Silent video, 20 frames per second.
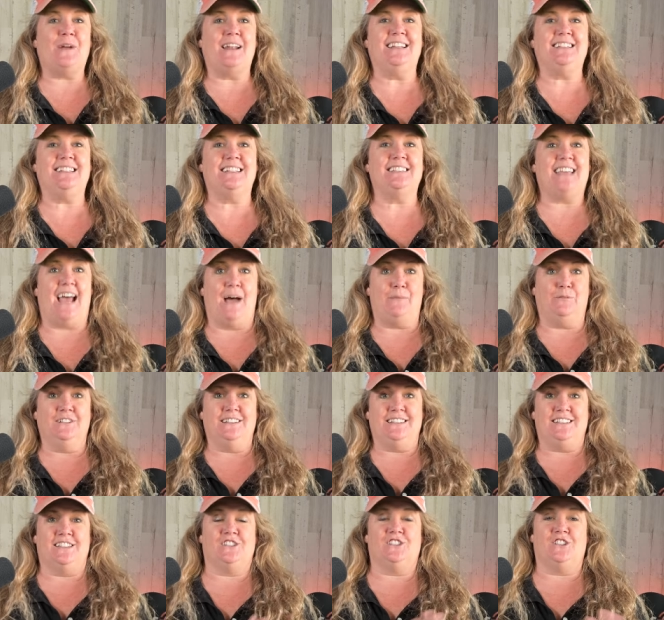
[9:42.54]
ready to dabble
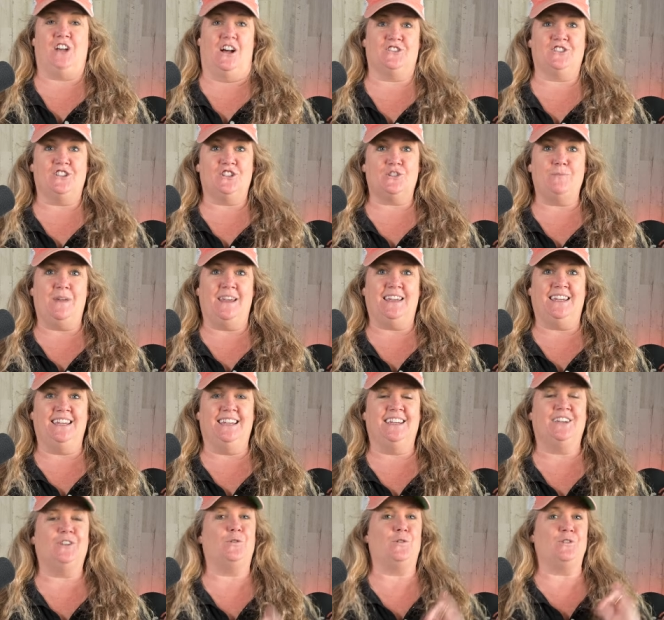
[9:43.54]
into sausage
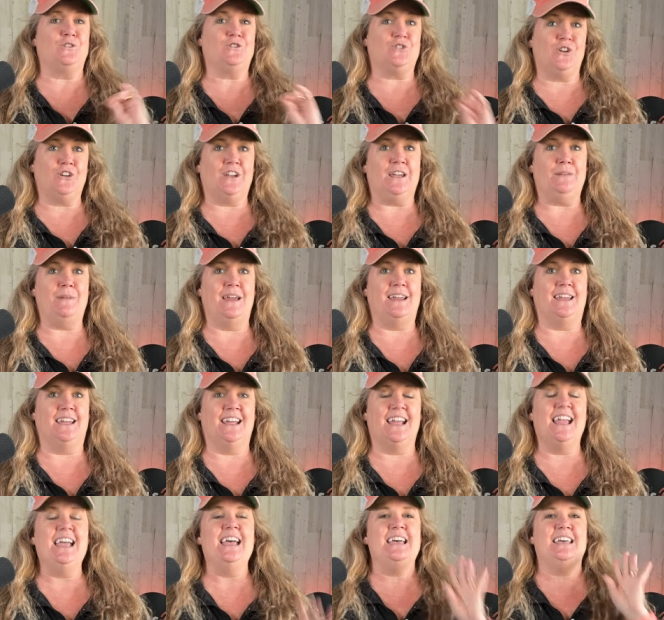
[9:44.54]
making or jerky
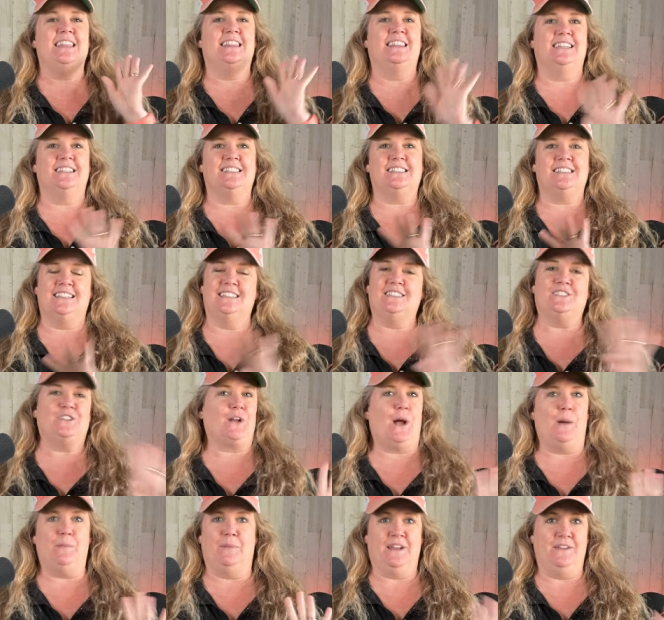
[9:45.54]
making, this is the
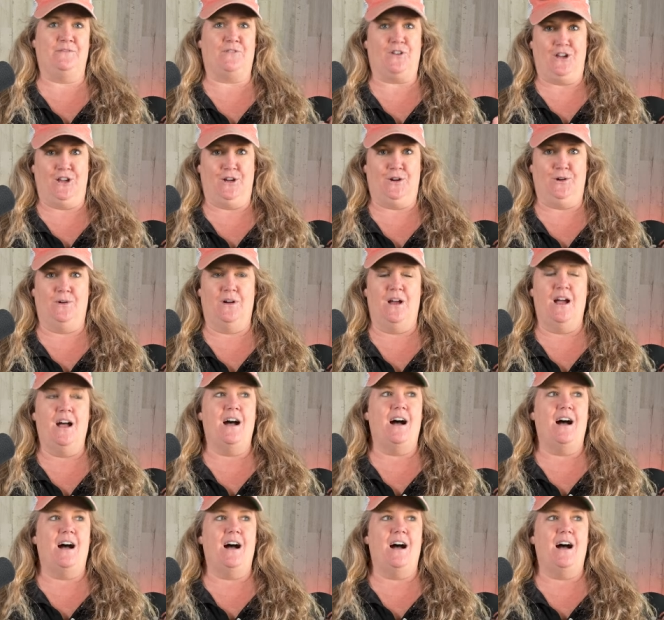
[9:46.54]
company for you.